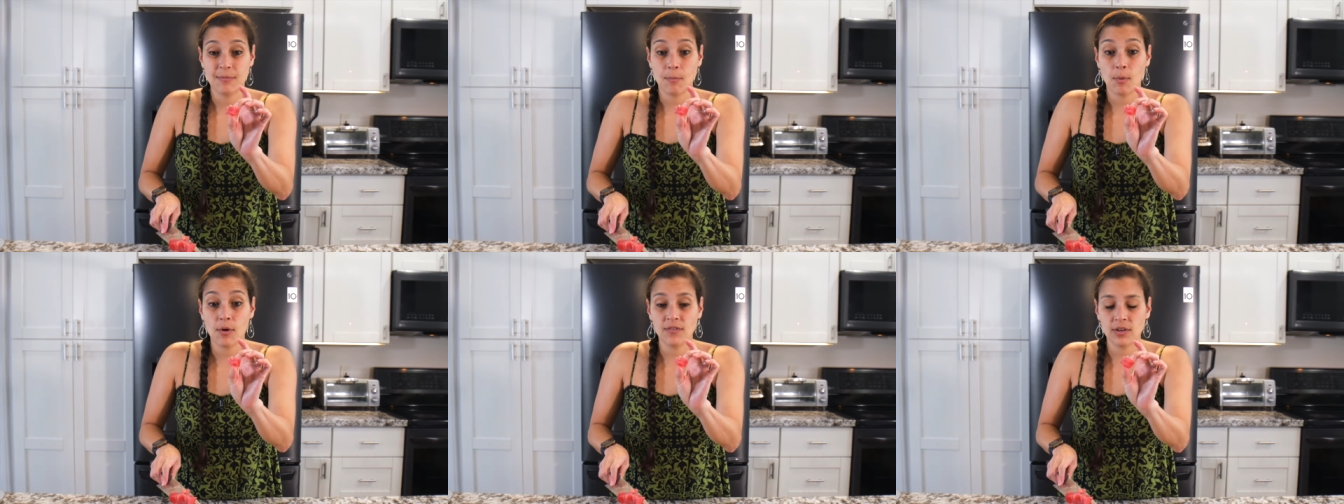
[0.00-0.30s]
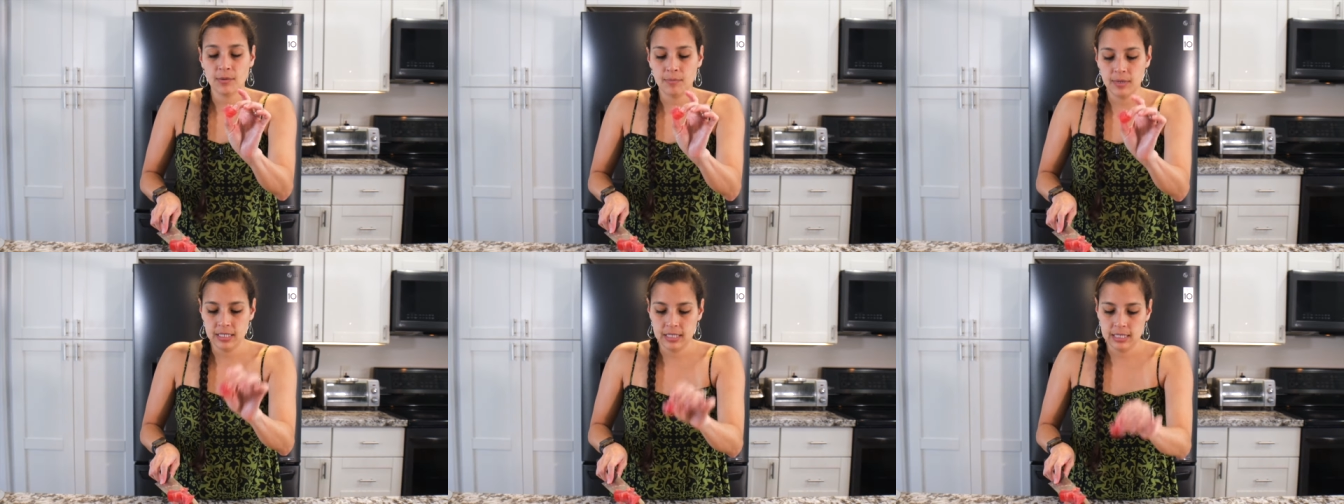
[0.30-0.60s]

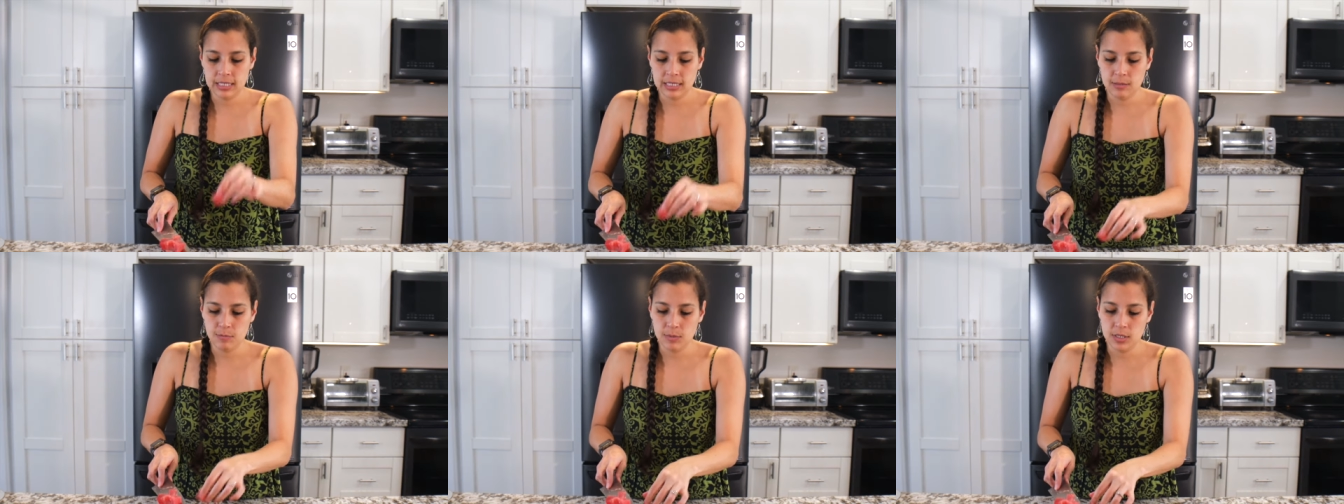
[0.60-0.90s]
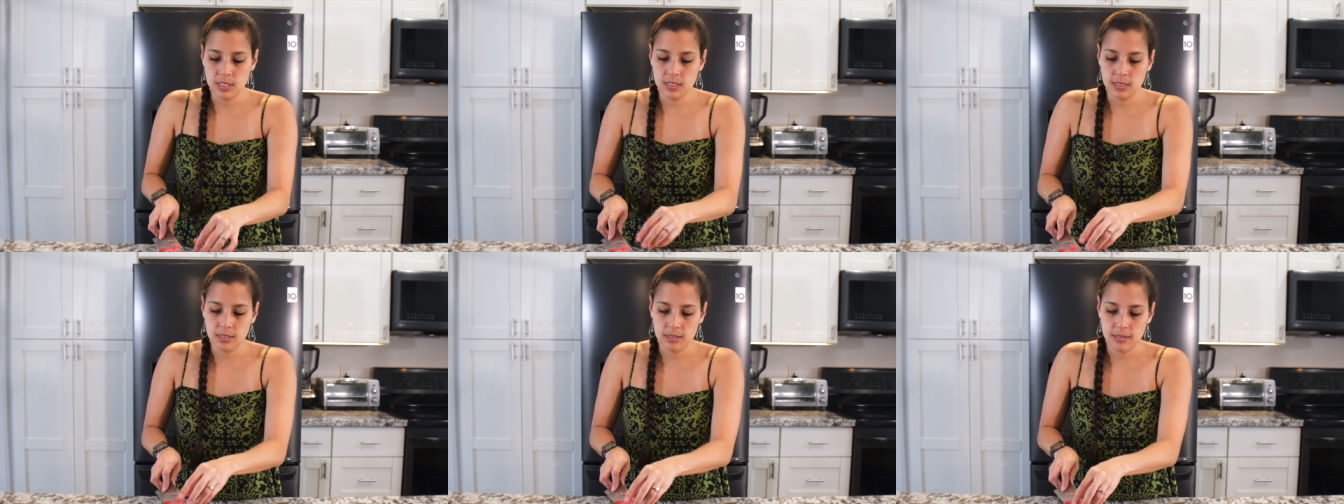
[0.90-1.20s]
Perfect bite-sized
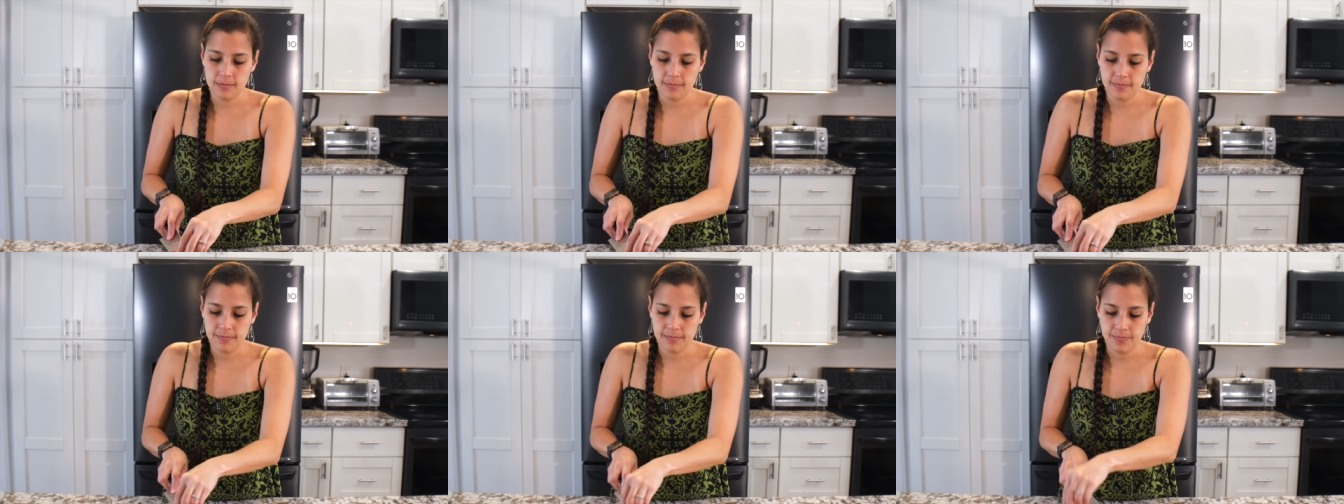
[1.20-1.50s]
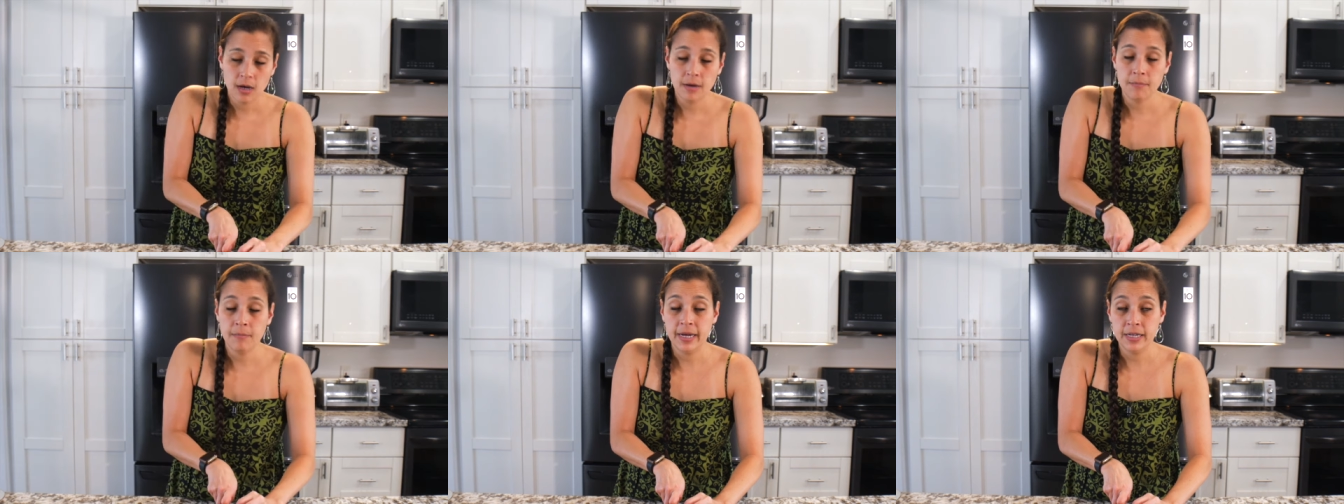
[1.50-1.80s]
pieces.
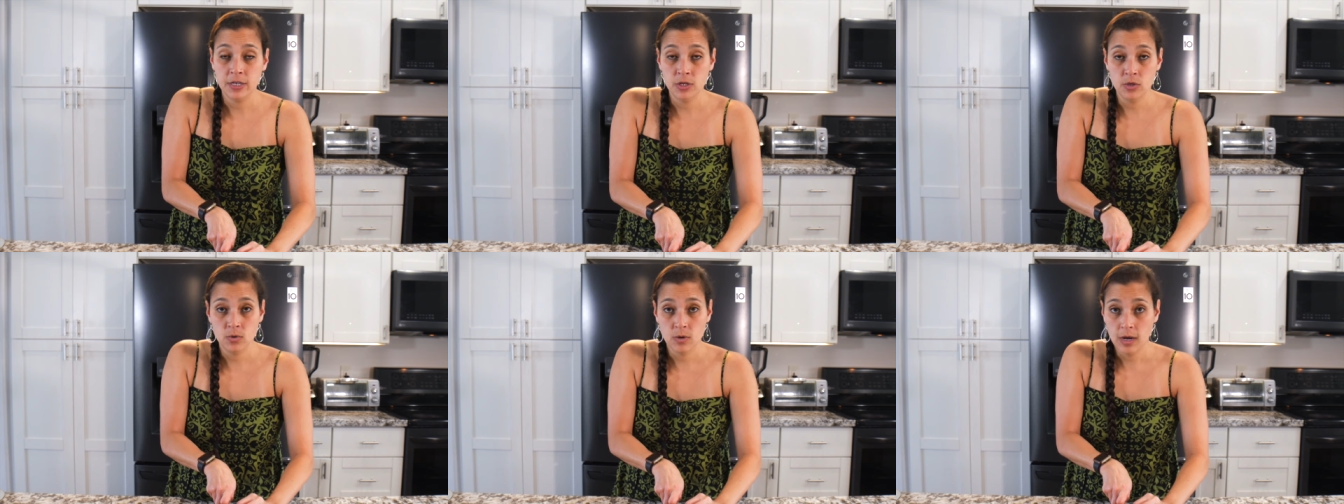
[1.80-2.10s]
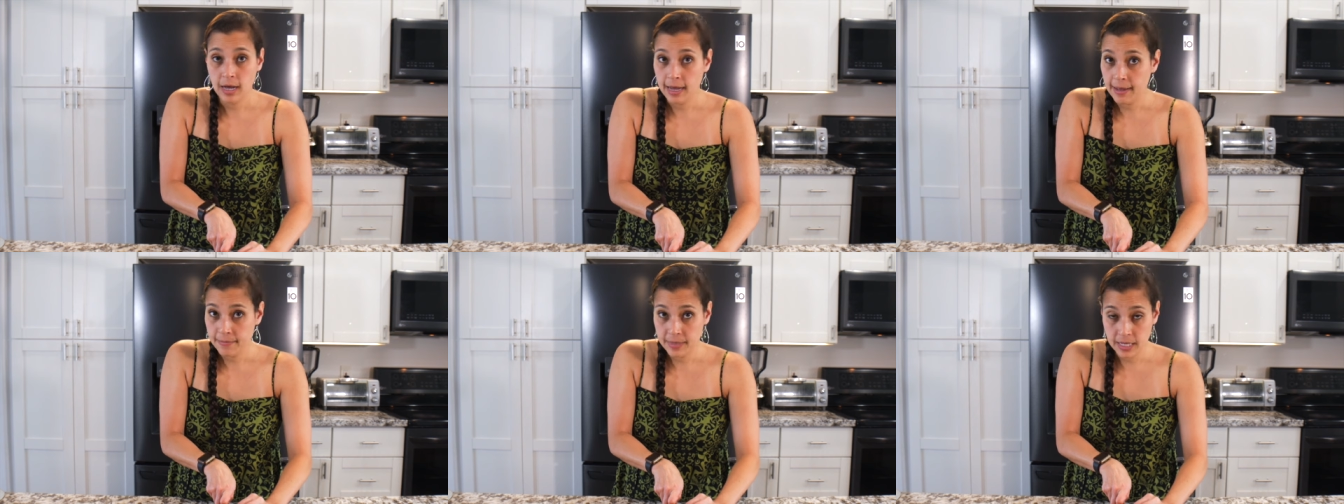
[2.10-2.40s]
Mind you,
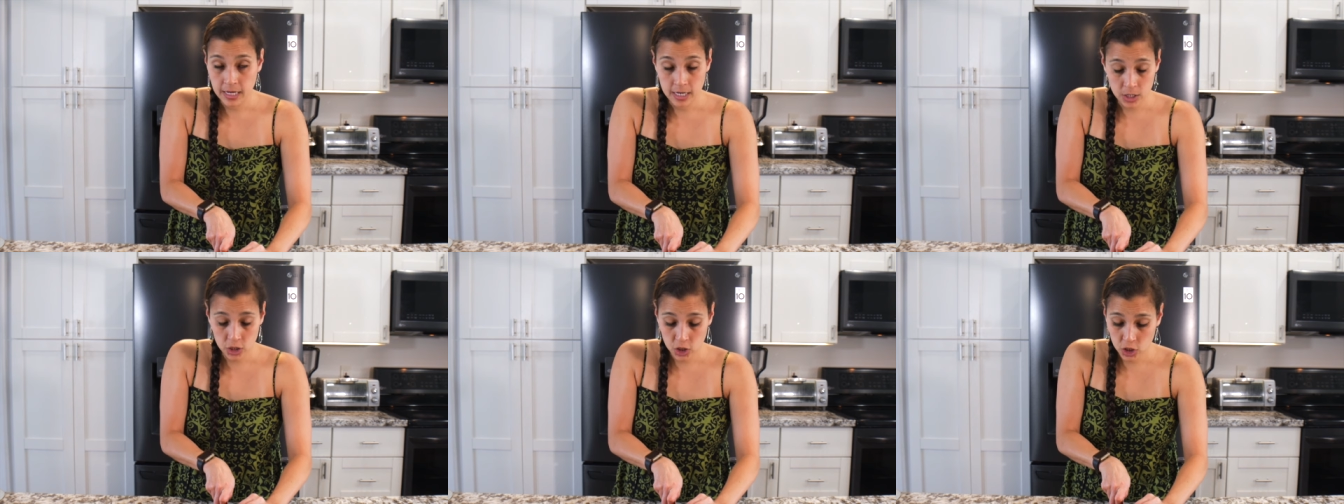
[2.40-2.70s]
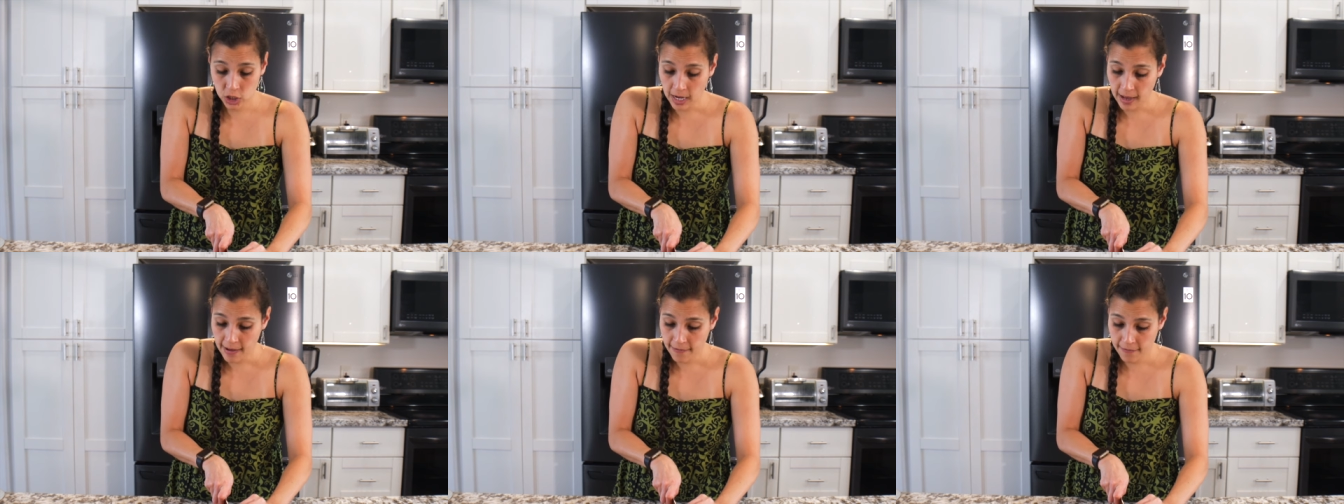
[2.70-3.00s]
I'm not a
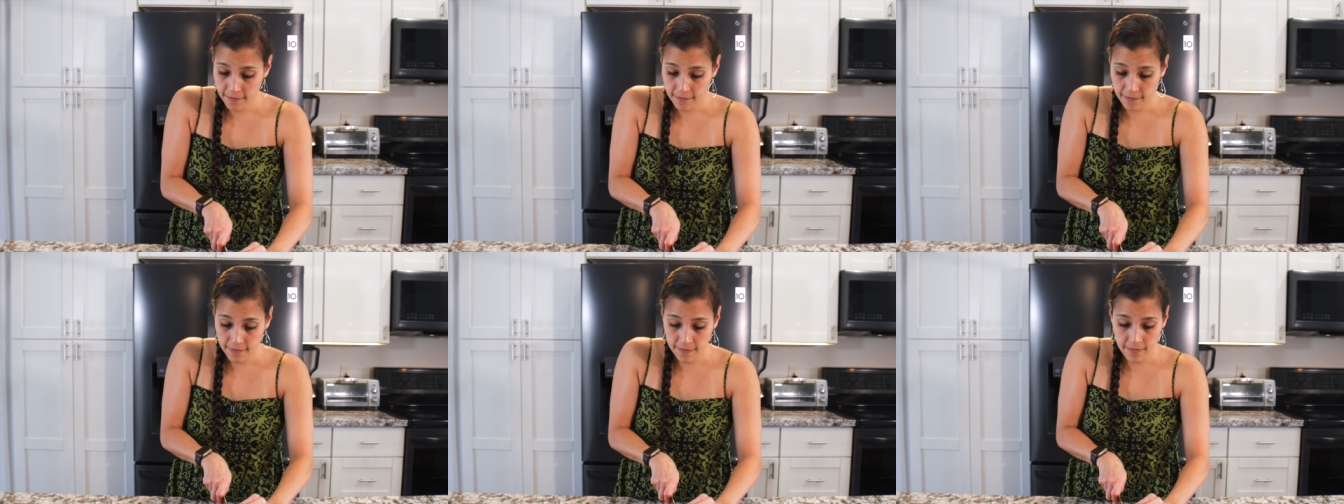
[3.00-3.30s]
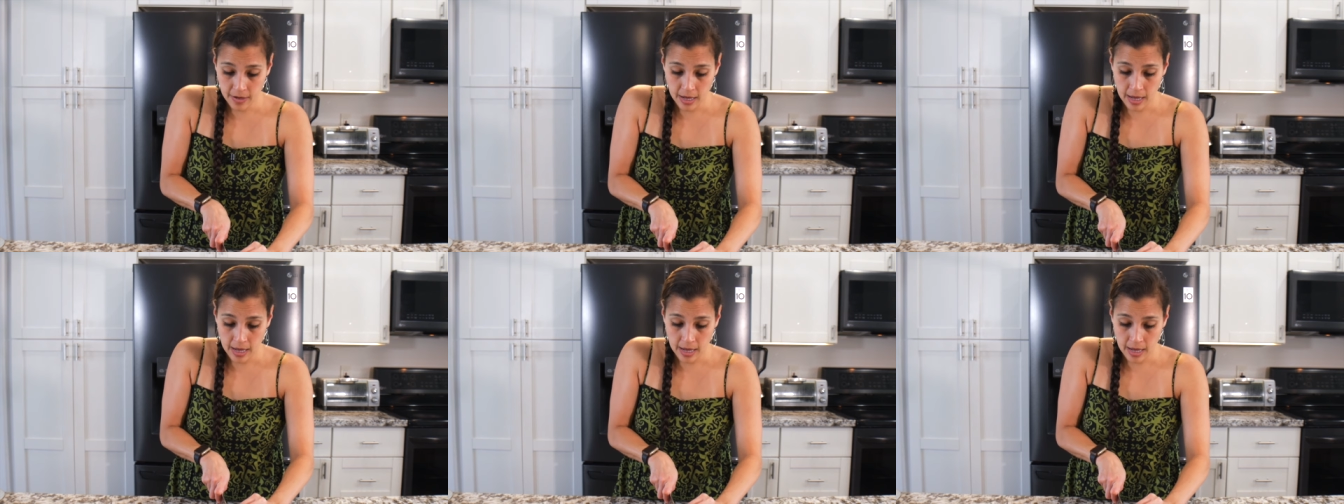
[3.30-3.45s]
chef.